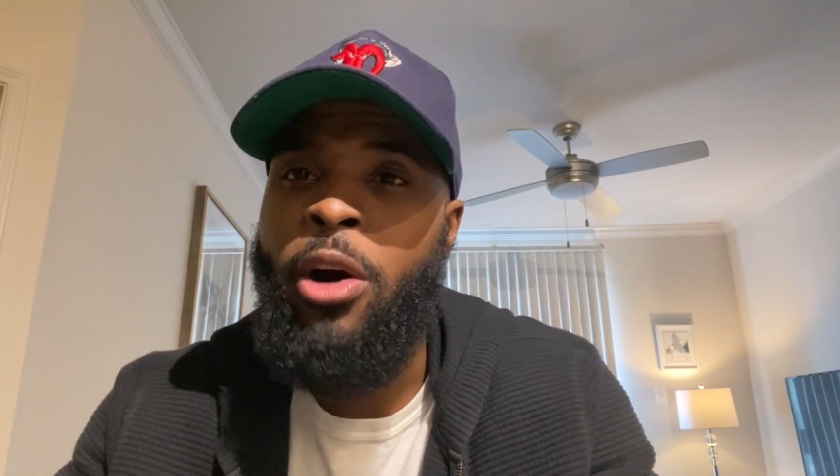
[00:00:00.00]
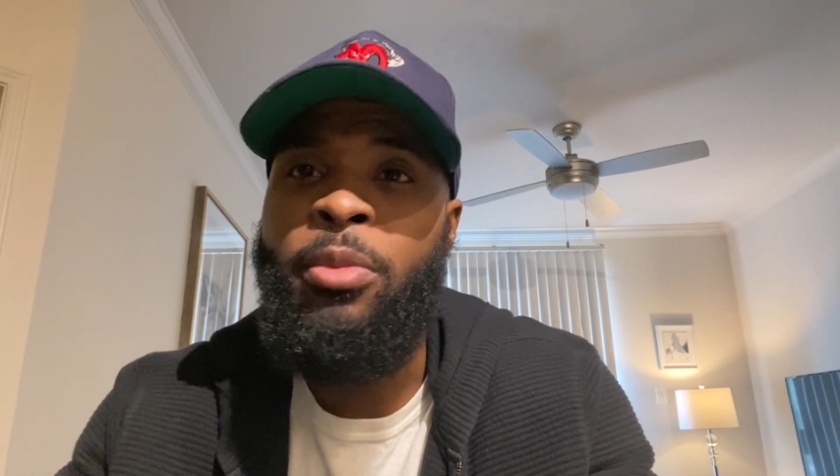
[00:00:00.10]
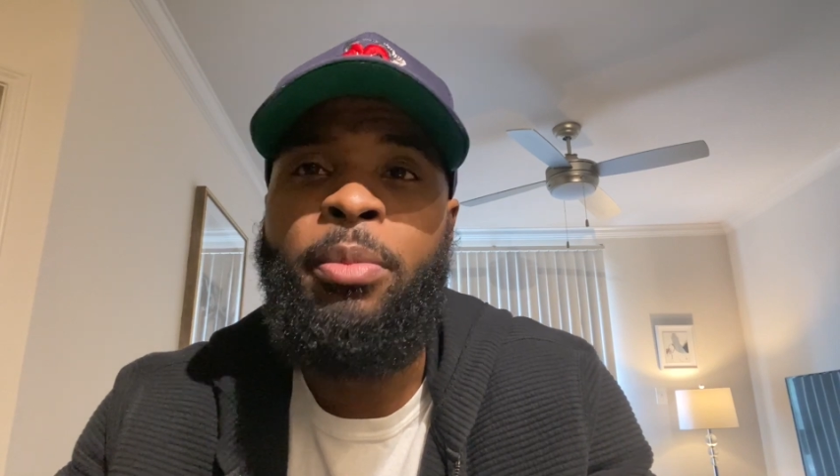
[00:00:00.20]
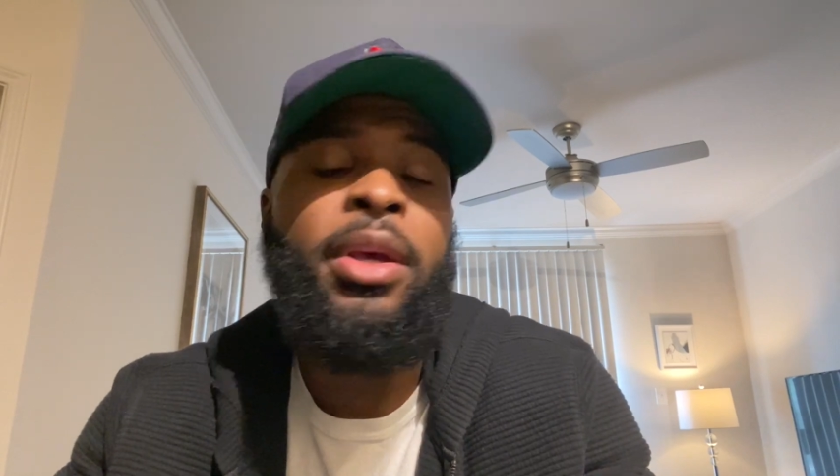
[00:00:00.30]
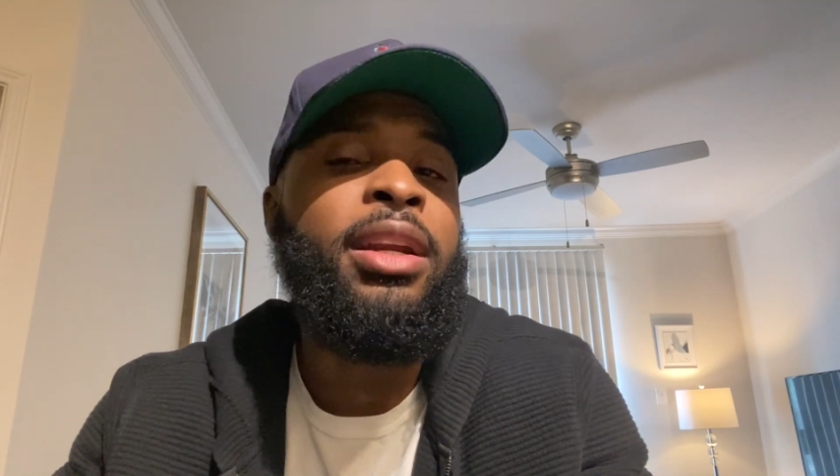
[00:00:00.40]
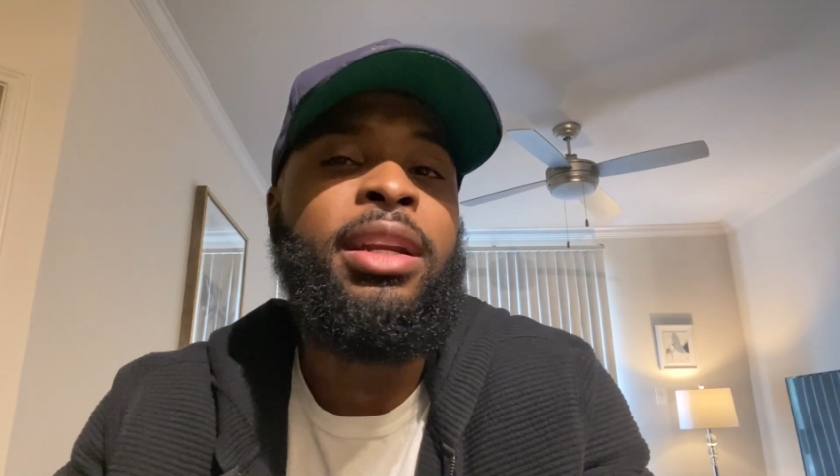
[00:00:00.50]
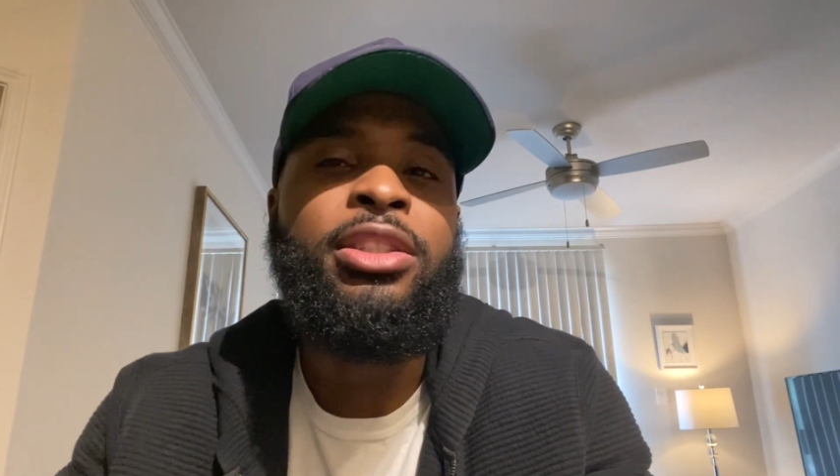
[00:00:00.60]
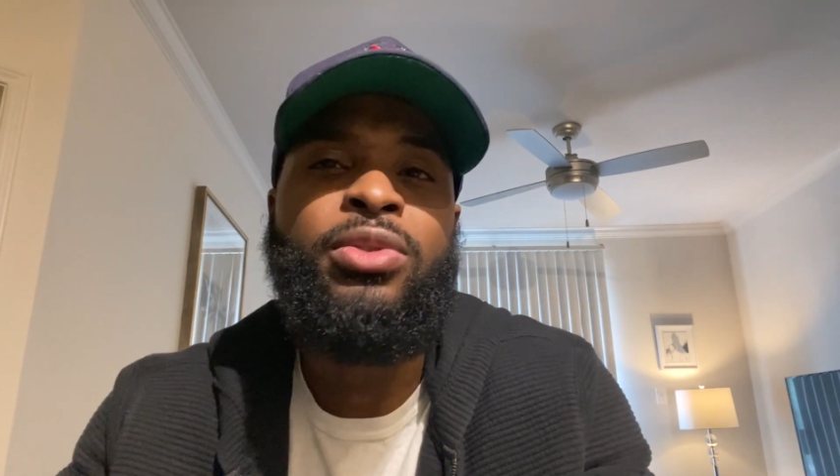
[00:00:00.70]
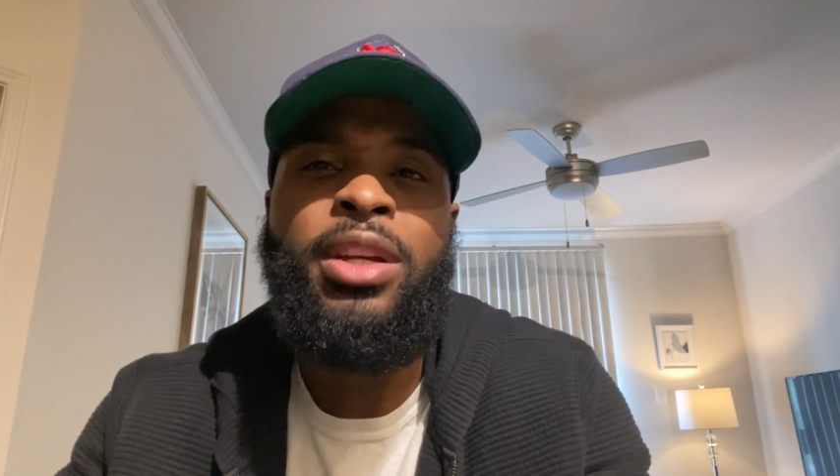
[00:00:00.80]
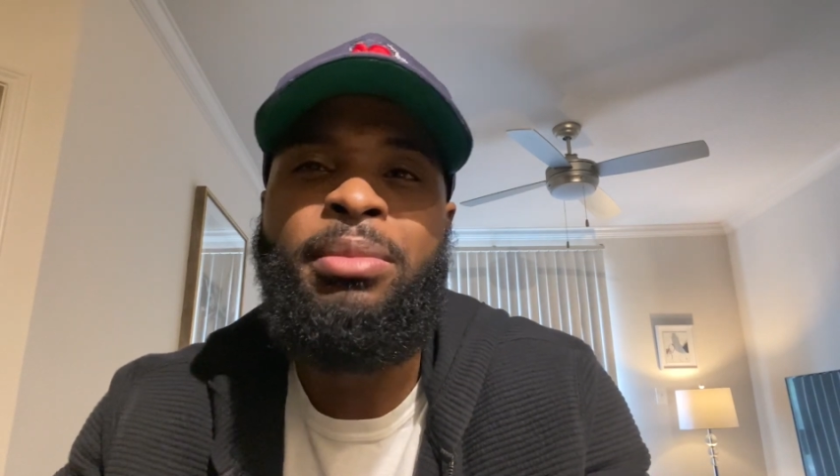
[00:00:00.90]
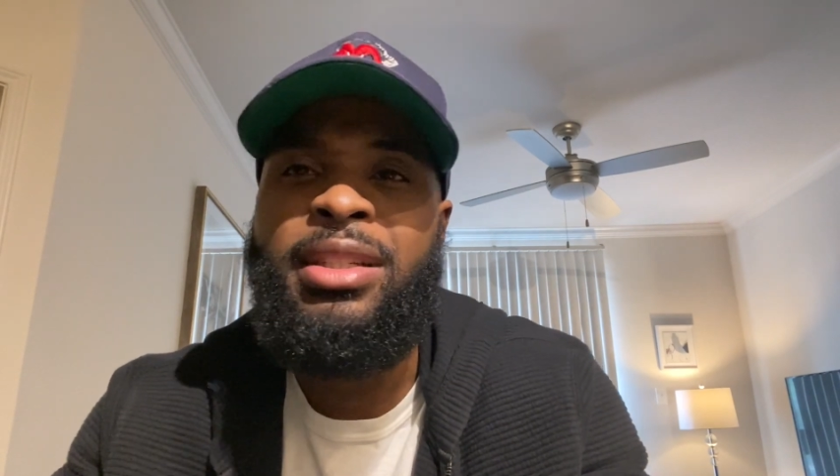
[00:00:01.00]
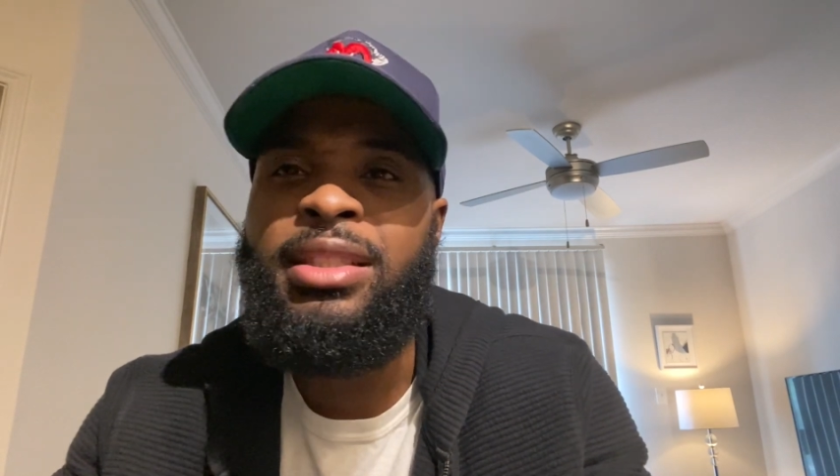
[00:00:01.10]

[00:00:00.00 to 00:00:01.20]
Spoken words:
but being an extremely